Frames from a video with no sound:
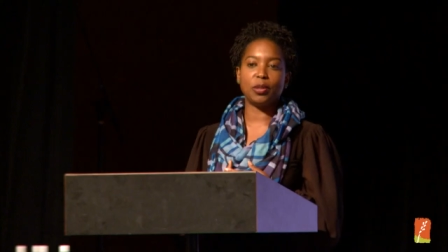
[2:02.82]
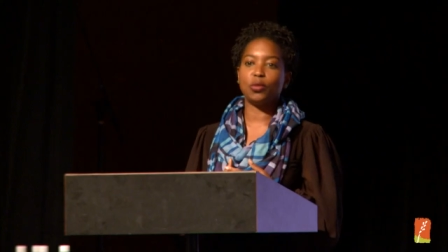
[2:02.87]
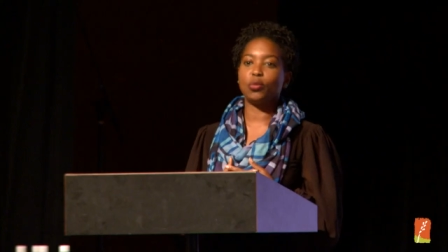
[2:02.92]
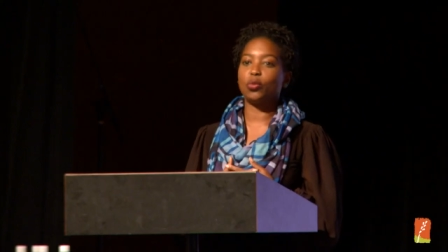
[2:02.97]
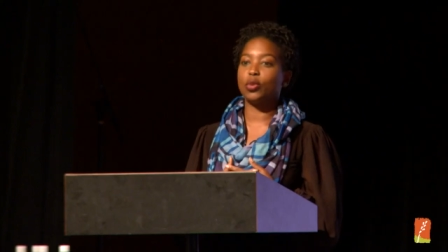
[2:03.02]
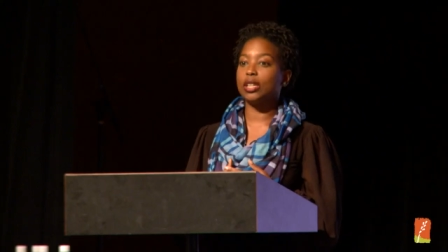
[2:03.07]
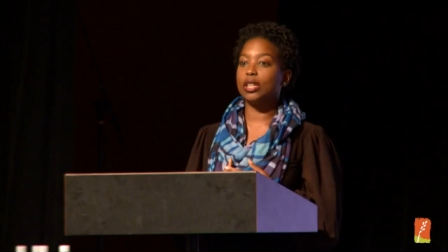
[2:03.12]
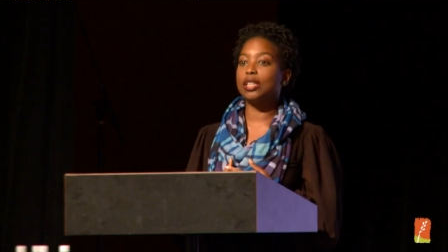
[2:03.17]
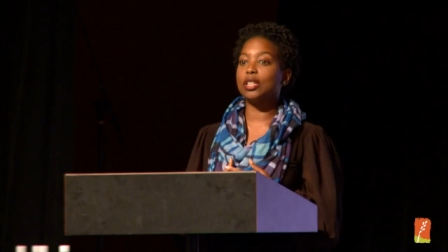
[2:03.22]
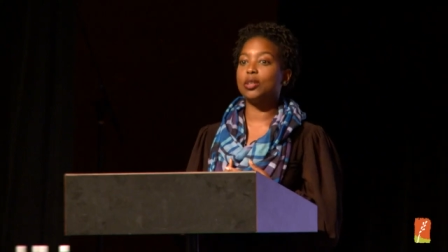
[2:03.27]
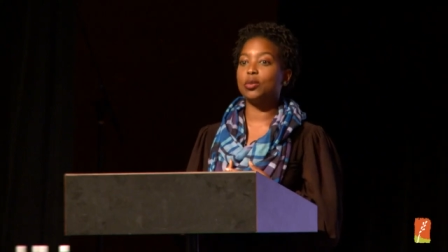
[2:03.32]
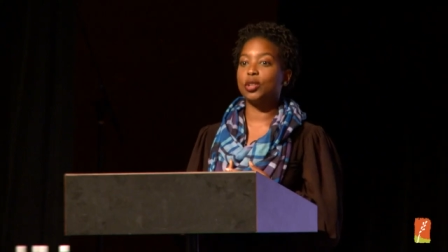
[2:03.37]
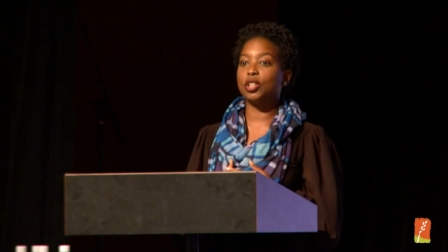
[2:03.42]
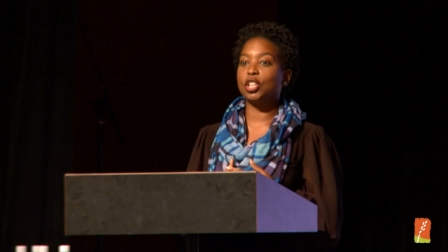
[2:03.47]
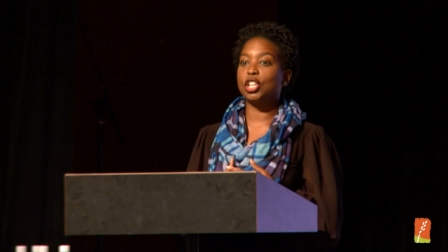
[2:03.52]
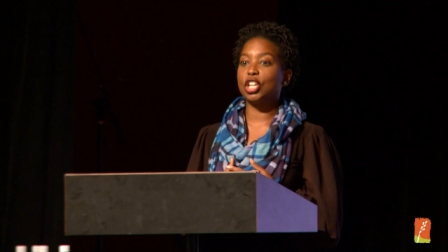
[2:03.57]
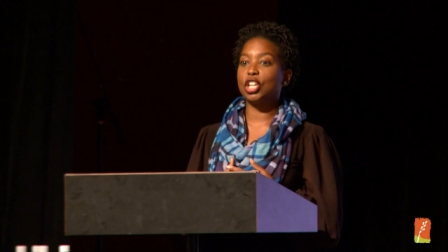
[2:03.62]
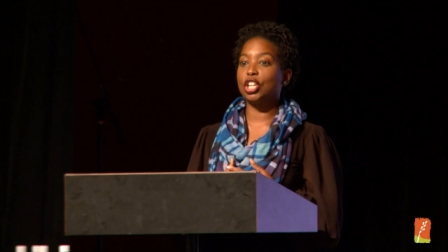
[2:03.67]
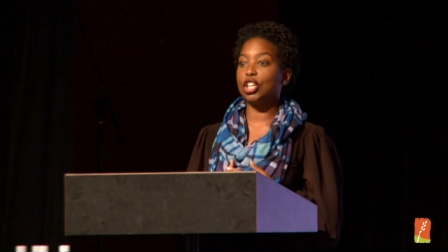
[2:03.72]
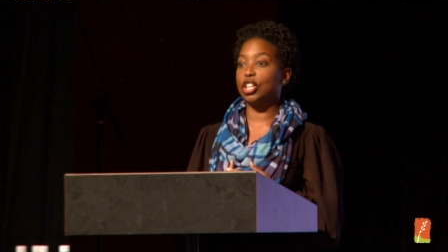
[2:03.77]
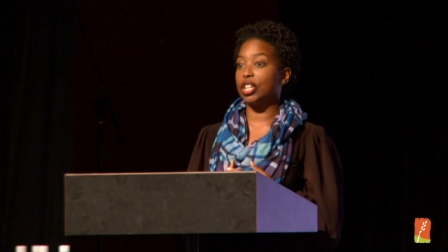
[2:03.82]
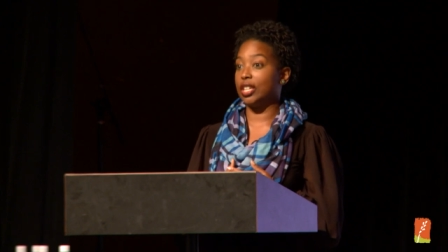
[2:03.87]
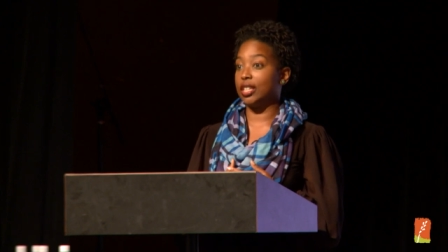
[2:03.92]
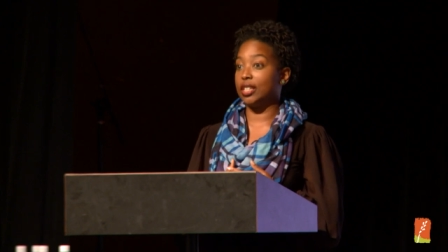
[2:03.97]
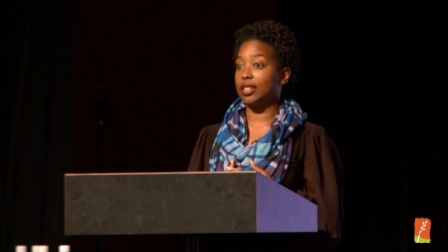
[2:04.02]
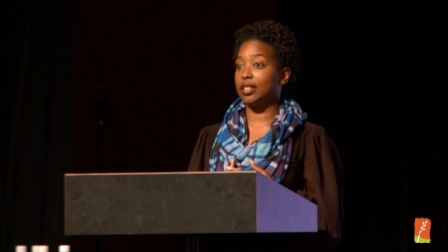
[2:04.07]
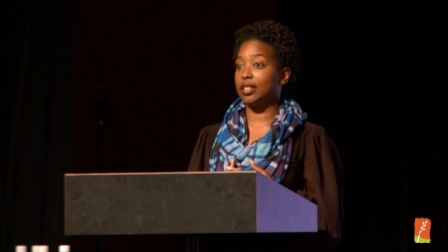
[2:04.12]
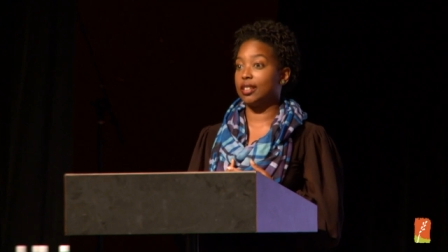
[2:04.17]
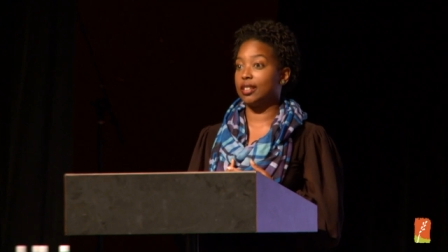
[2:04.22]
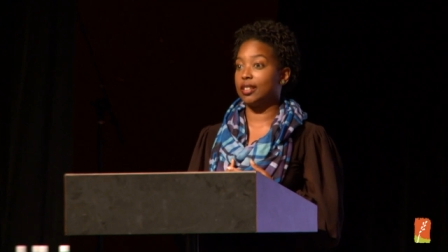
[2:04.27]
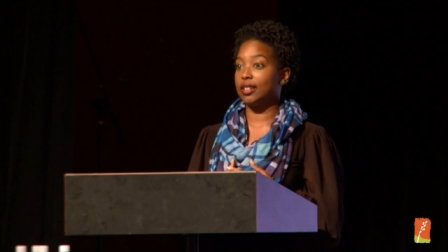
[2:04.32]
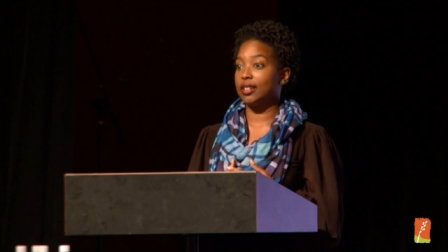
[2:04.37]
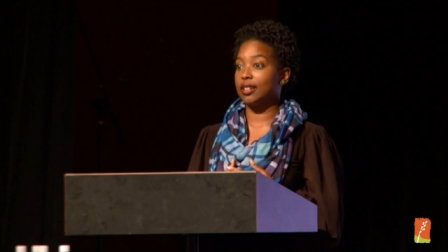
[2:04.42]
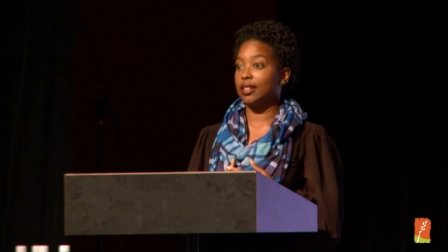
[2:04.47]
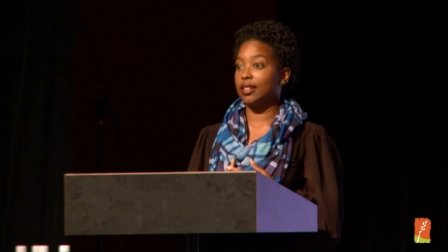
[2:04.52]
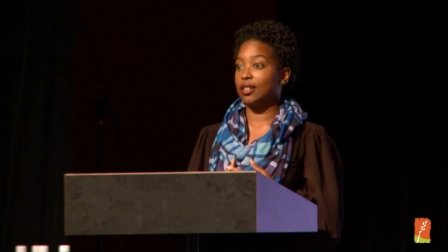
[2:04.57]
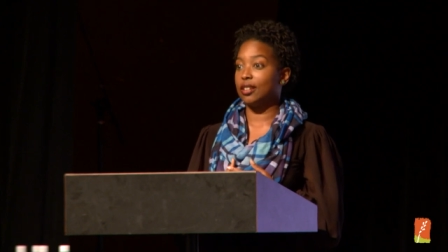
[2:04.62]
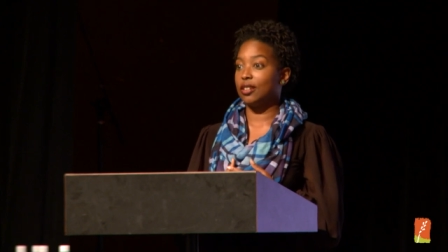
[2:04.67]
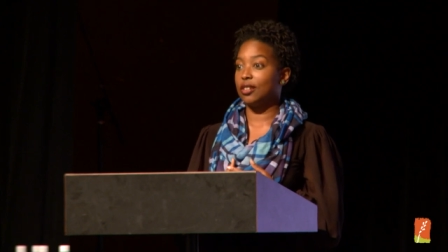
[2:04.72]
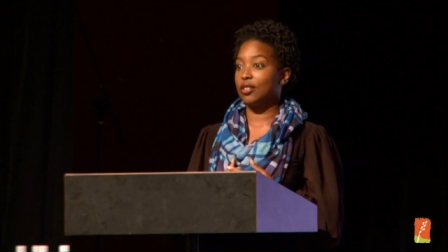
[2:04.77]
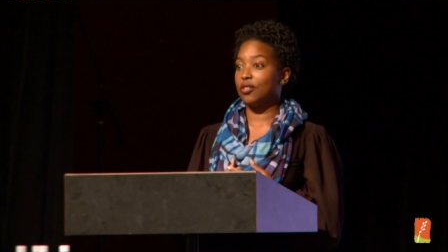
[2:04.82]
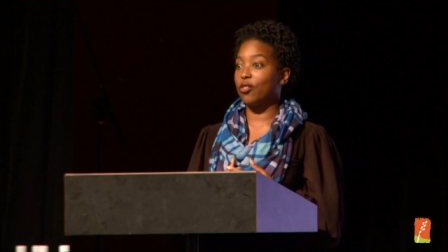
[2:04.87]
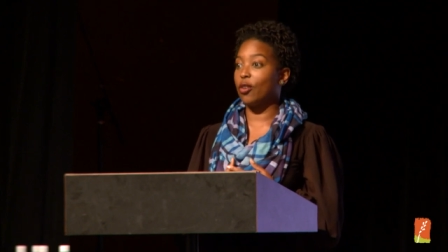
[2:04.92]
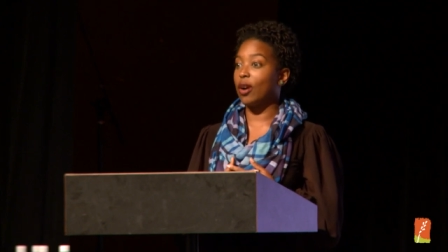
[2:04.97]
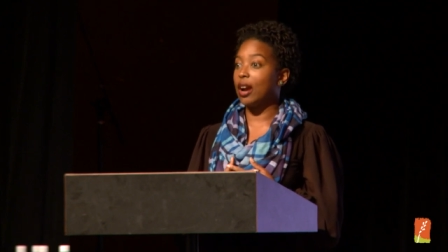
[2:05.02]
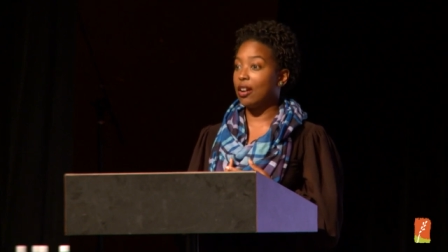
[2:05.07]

really, really good for